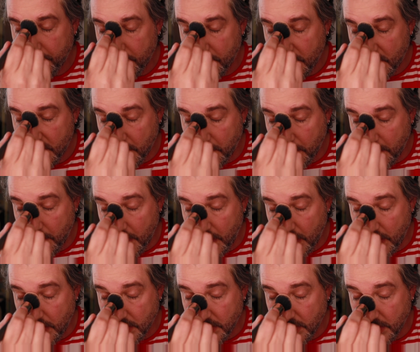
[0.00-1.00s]
it's
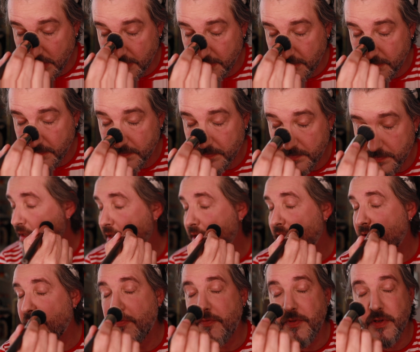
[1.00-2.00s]
amazing.
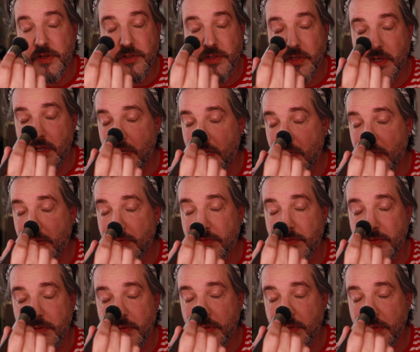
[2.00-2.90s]
And finish it off